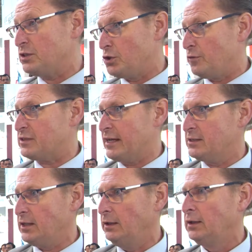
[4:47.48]
service
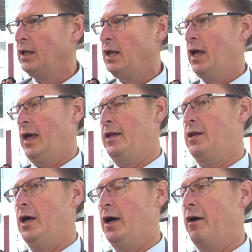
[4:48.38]
center. And
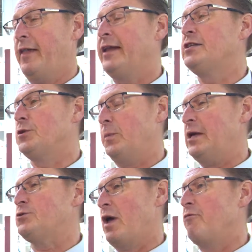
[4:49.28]
that is the
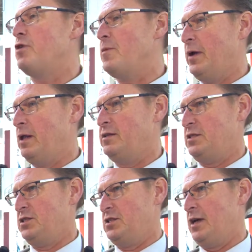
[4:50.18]
place we have rebuilt
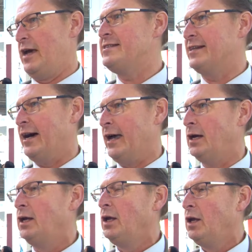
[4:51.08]
this entire
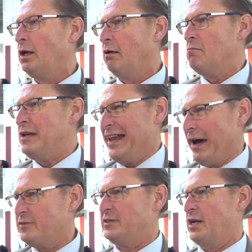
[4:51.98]

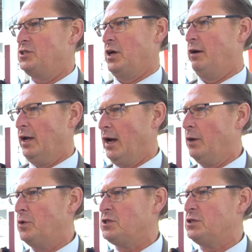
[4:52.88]
life science area,
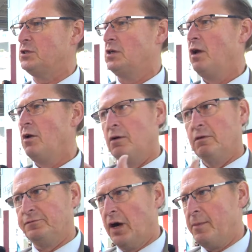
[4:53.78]
which is
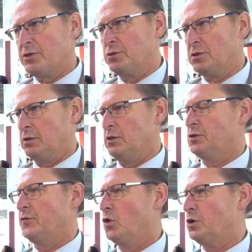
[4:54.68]
pharmaceuticals,
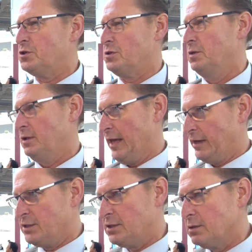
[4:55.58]
of course. That
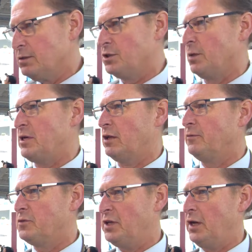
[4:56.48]
is the subject
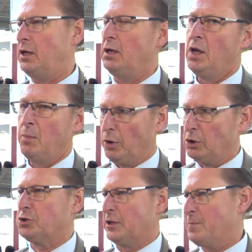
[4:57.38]
of today, but
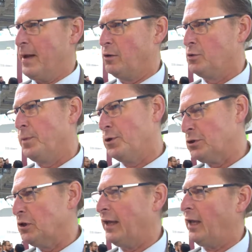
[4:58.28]
also expanded to
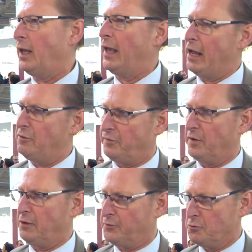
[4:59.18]
personal care and
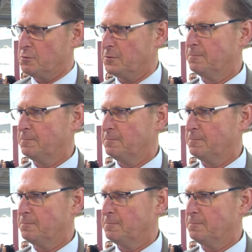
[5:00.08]
food.